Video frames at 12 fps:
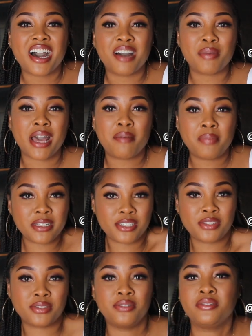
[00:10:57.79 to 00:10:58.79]
I'm happy
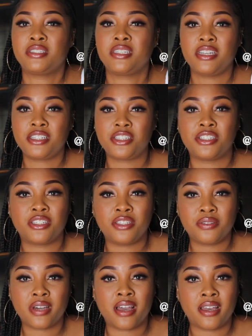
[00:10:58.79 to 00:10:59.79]
to teach
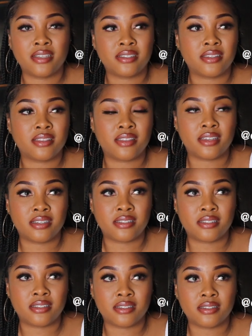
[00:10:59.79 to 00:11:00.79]
you guys
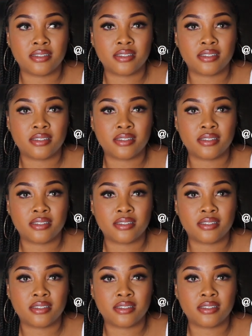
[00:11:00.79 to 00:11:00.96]
this